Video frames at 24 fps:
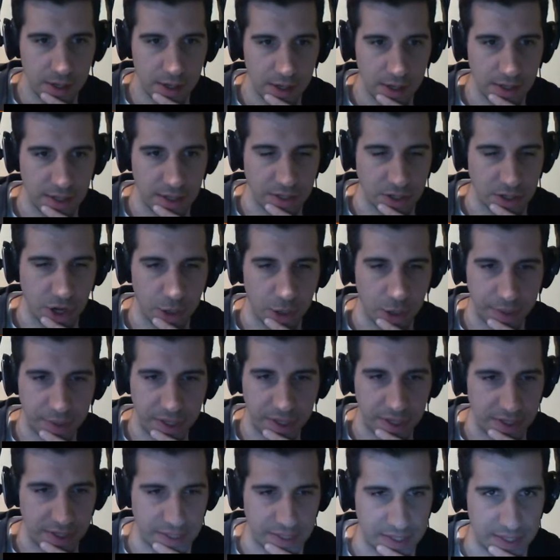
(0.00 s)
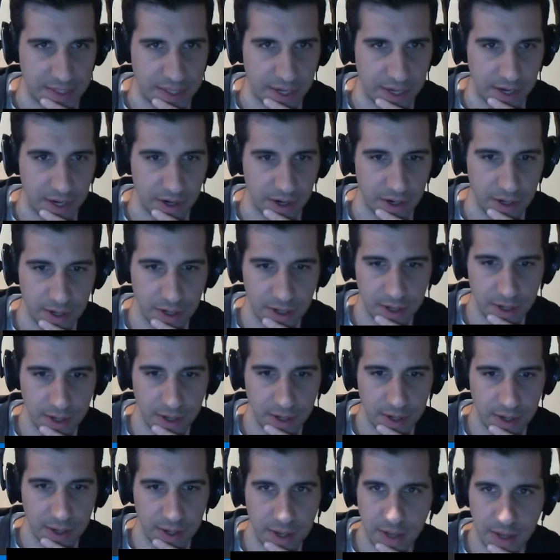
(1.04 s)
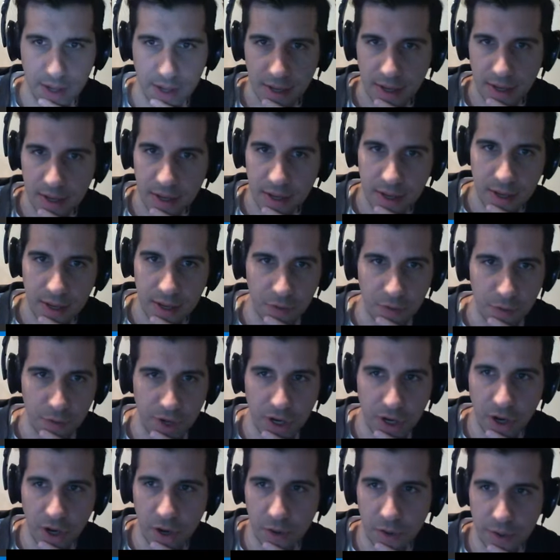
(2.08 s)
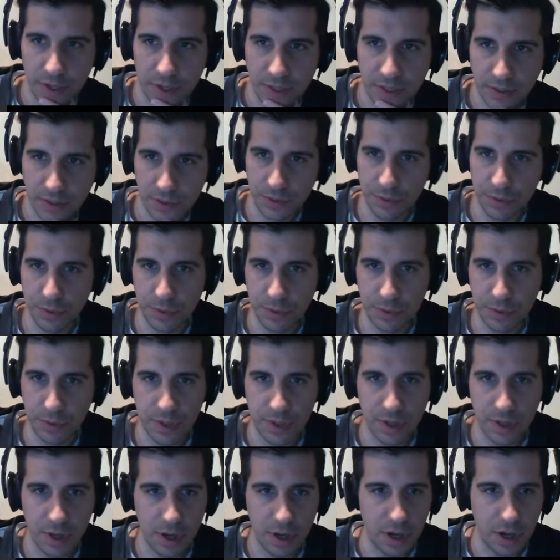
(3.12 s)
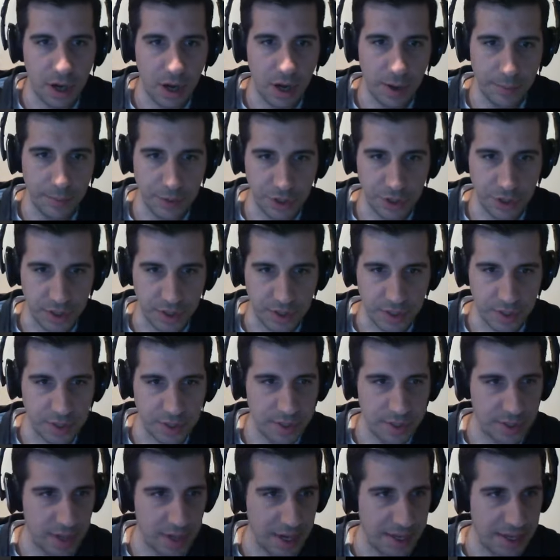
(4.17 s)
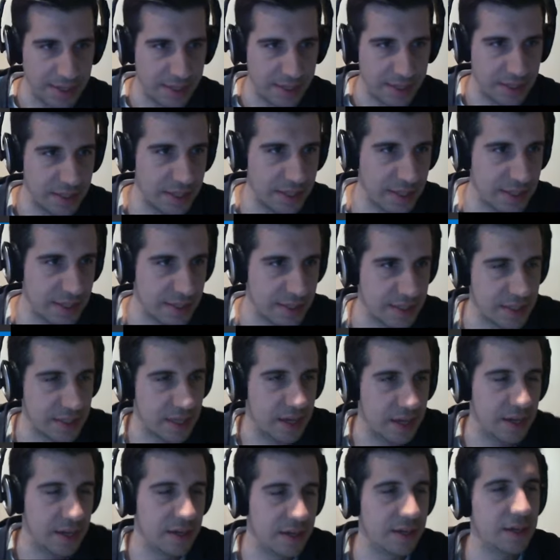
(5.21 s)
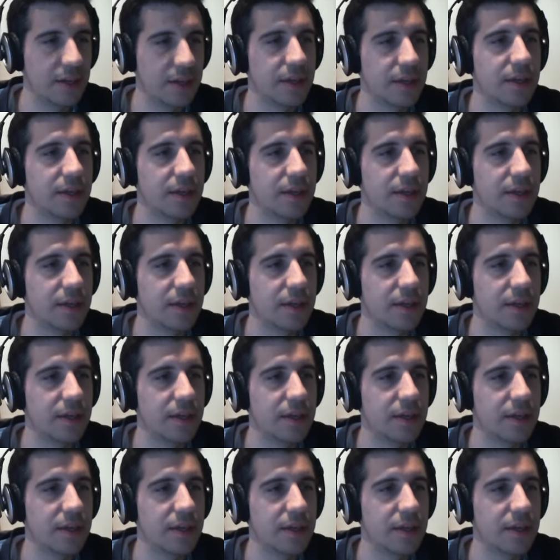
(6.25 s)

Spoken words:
And that's all because it's there. If we go into options and delete this line,